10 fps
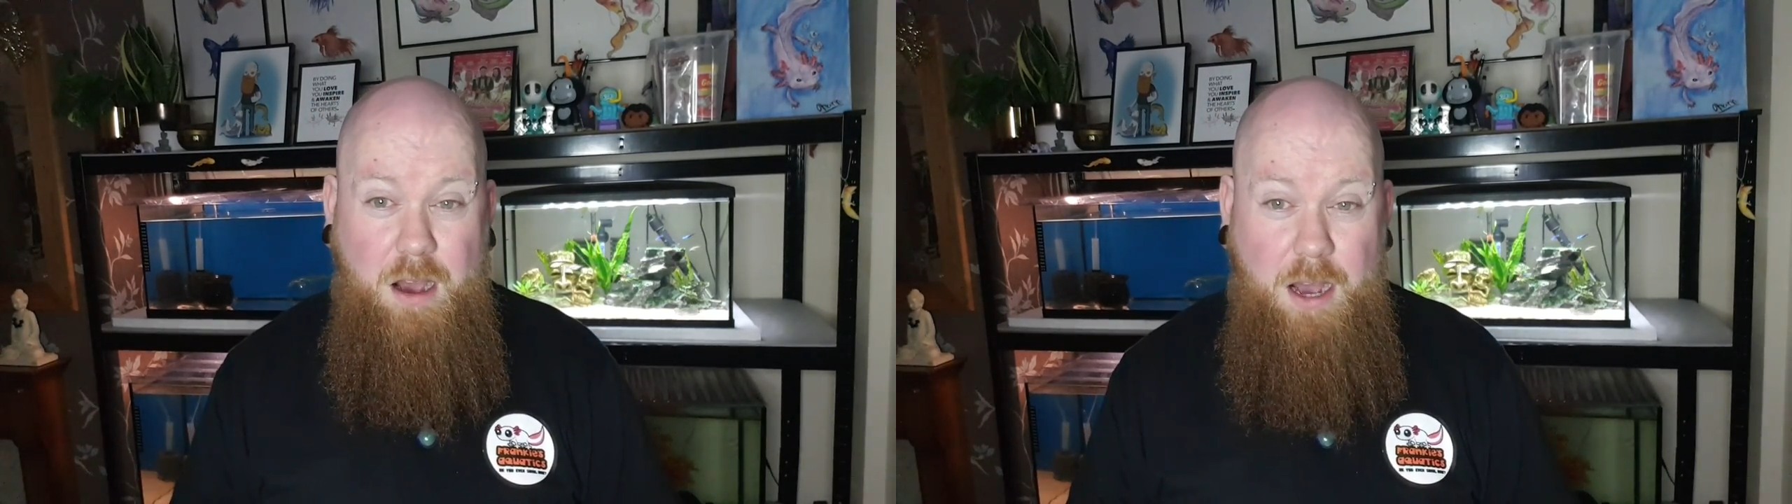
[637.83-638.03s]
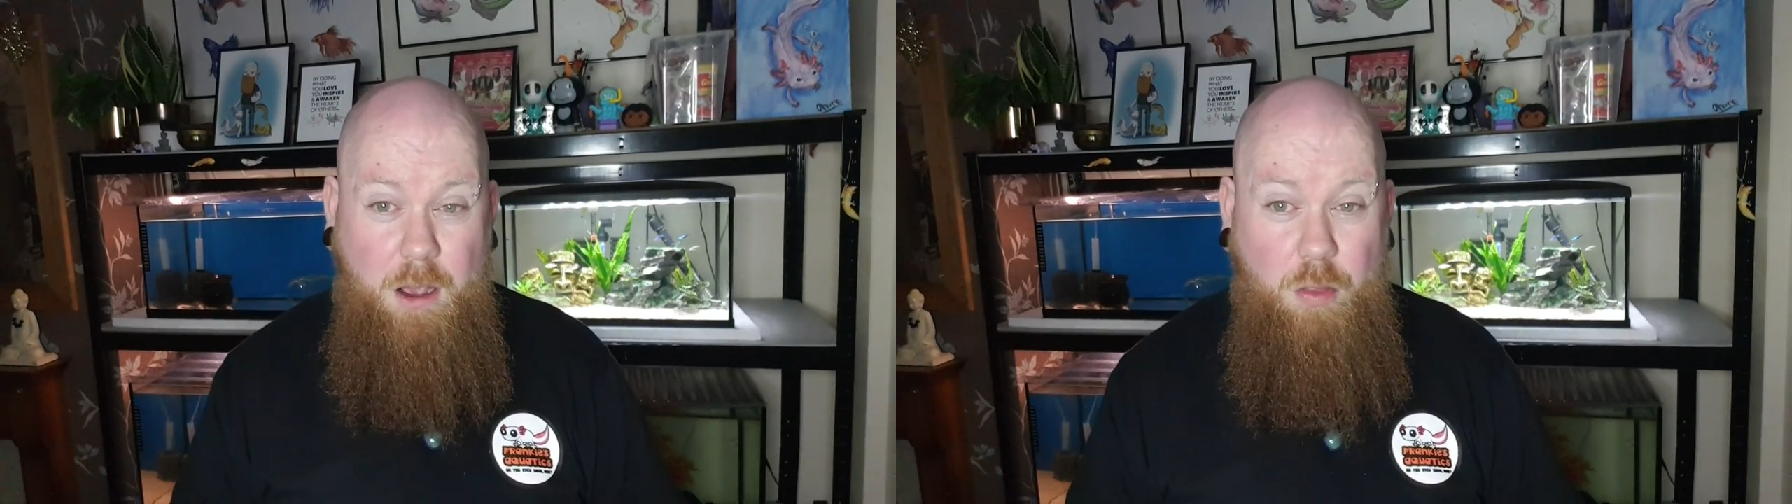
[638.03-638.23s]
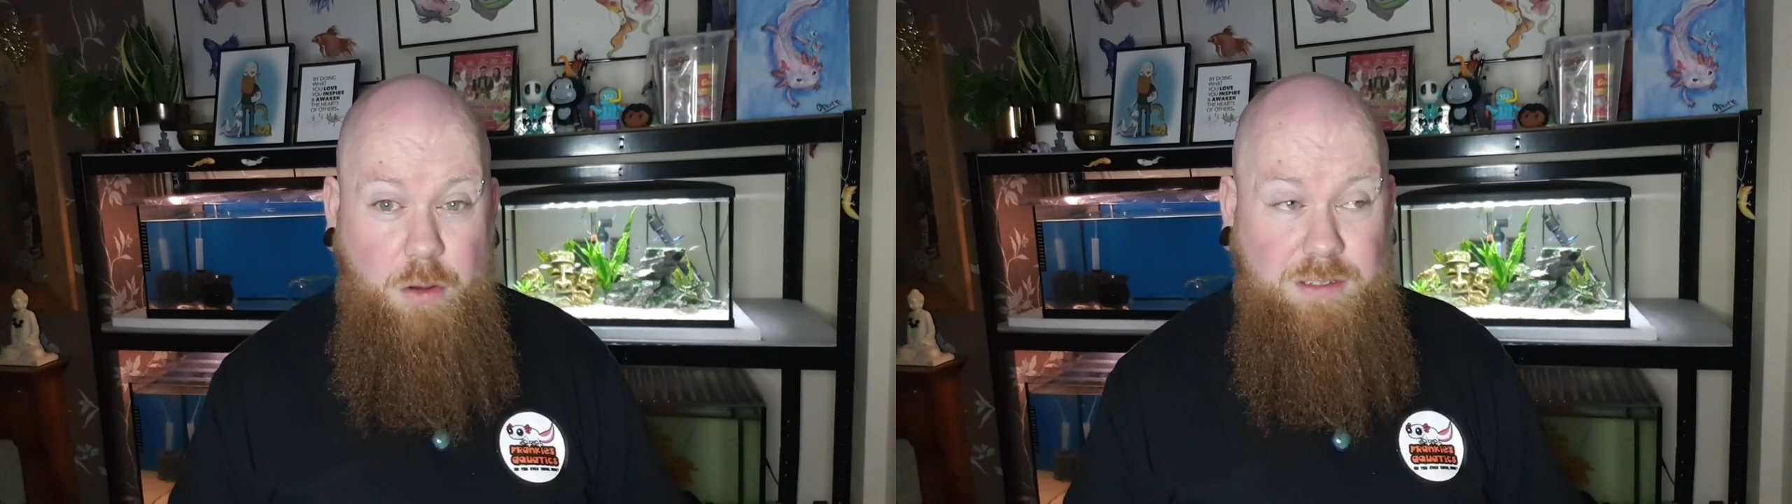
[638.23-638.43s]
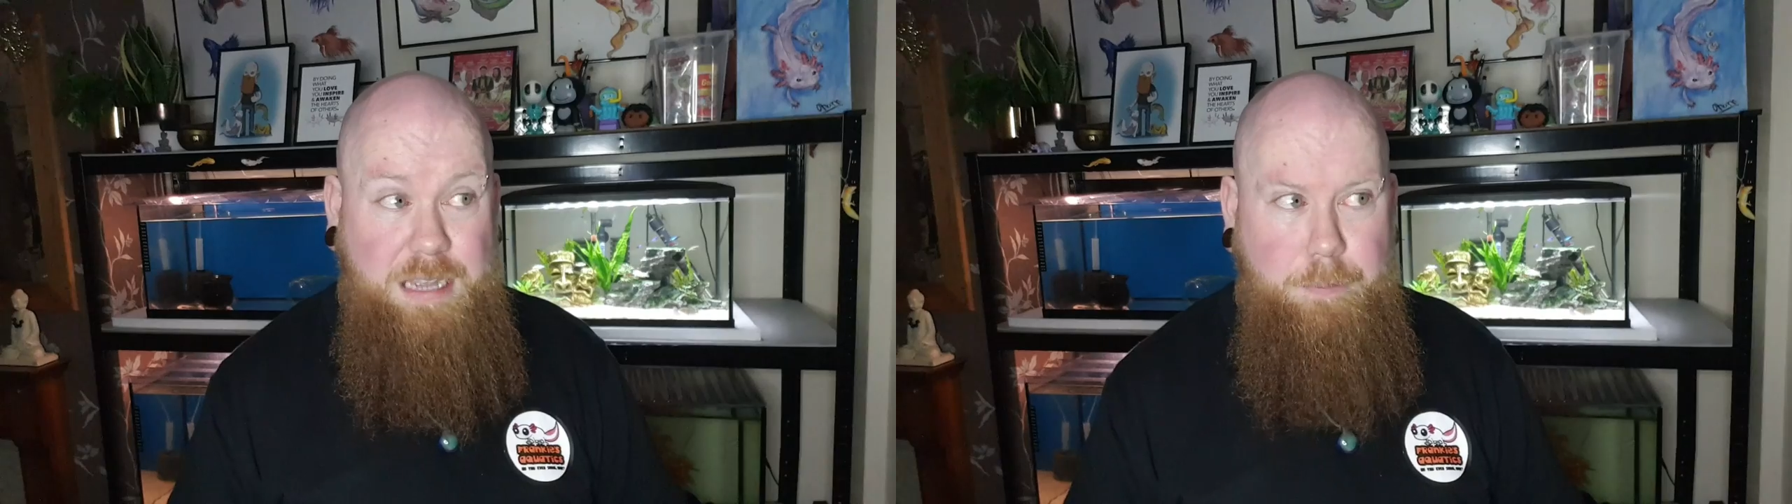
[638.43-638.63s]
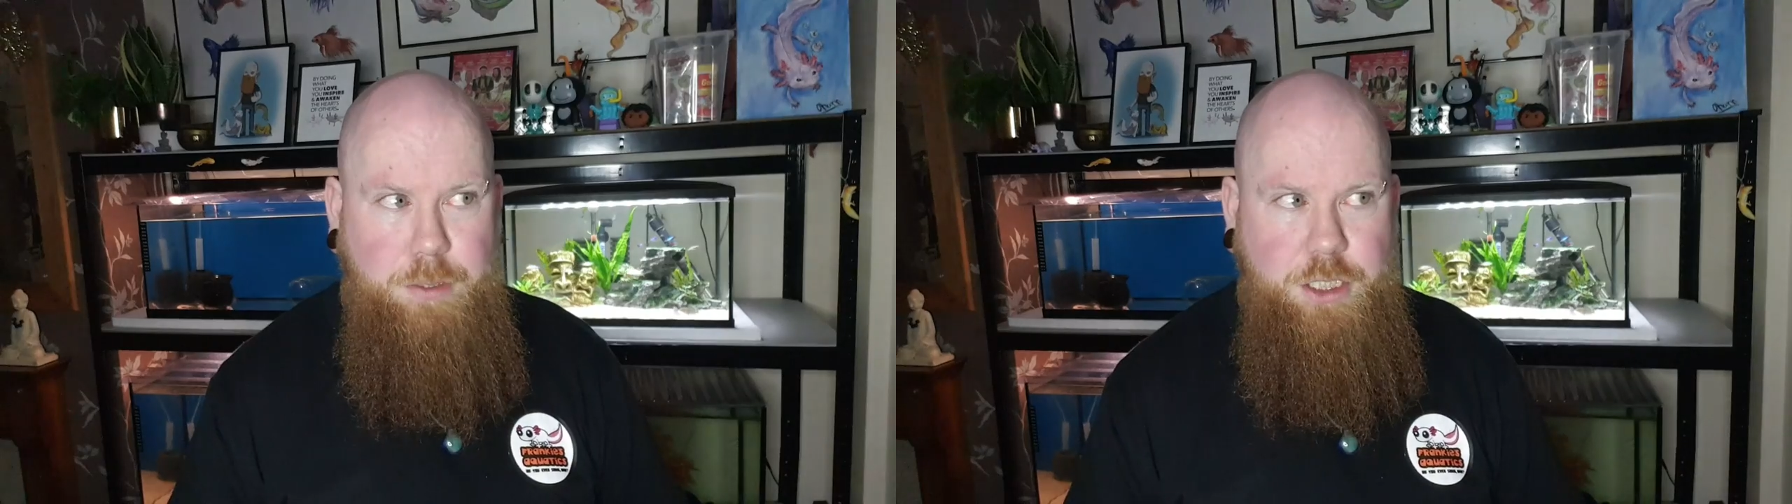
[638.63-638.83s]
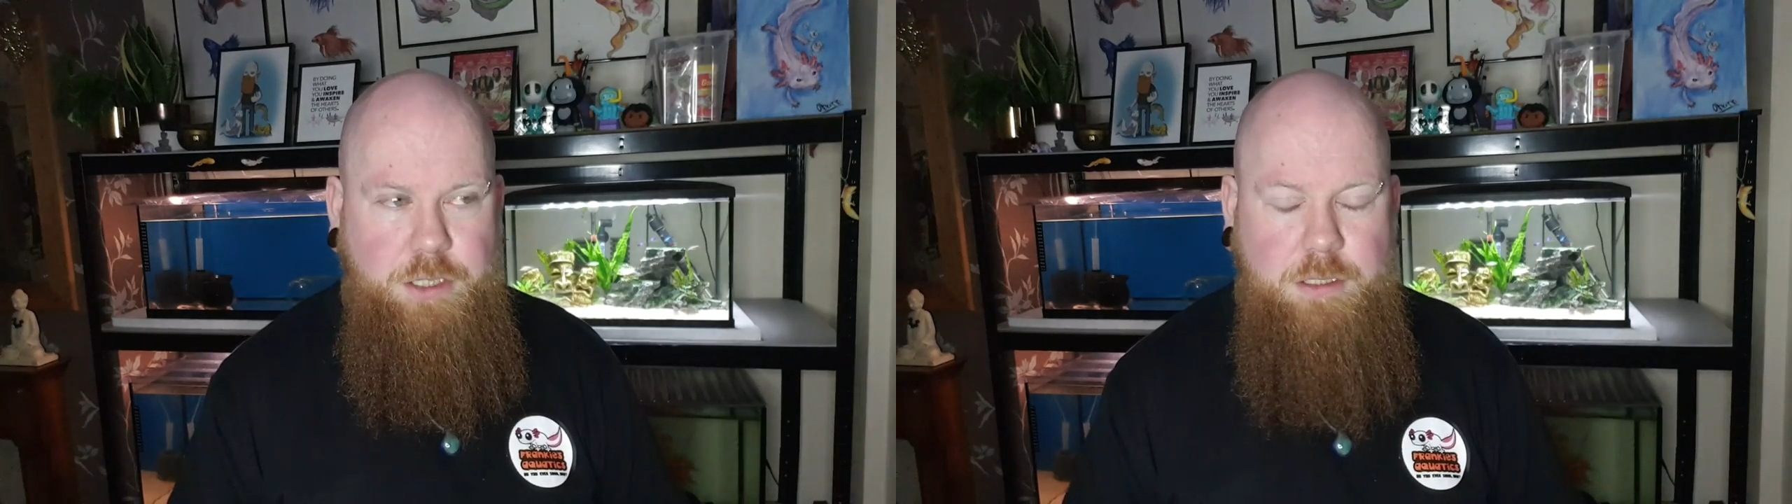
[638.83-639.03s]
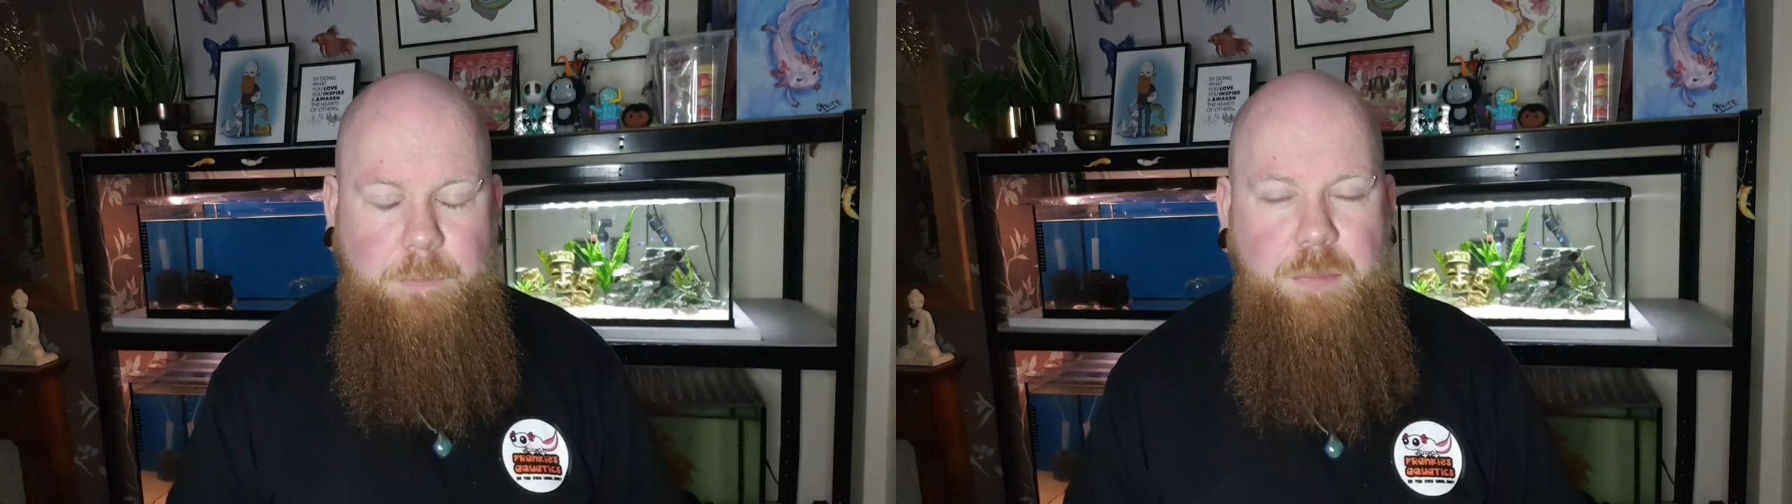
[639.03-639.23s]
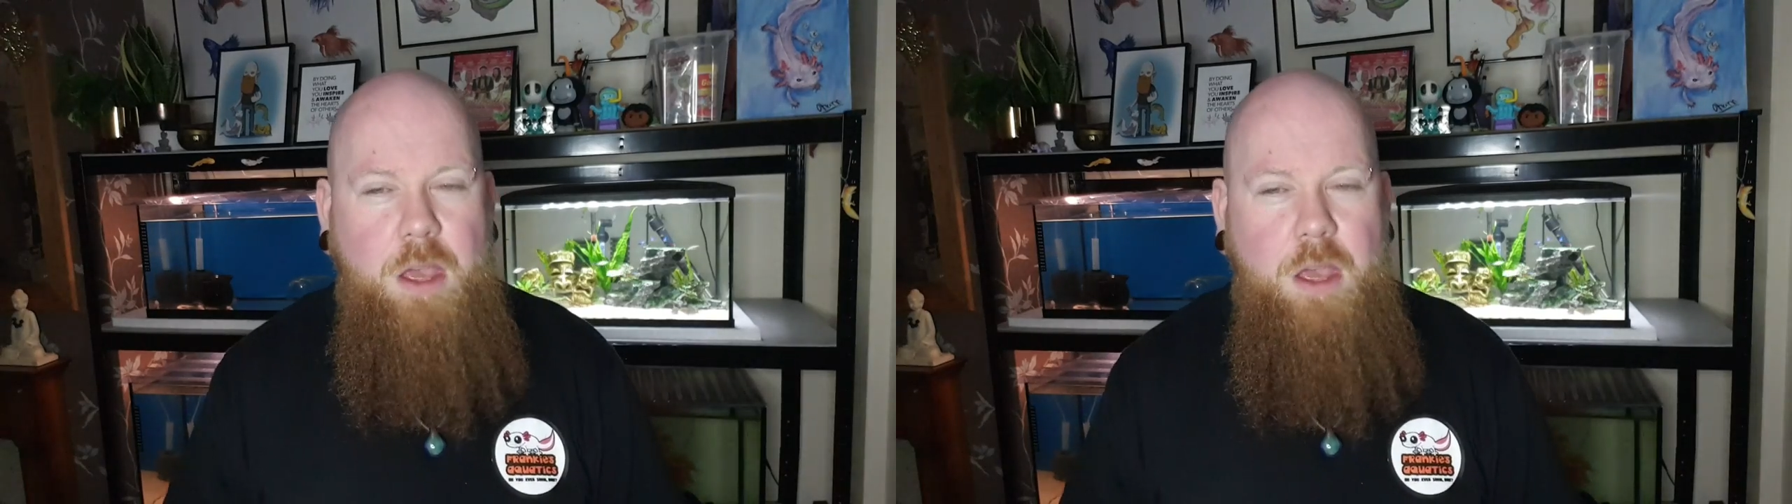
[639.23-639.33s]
eye on those temperatures.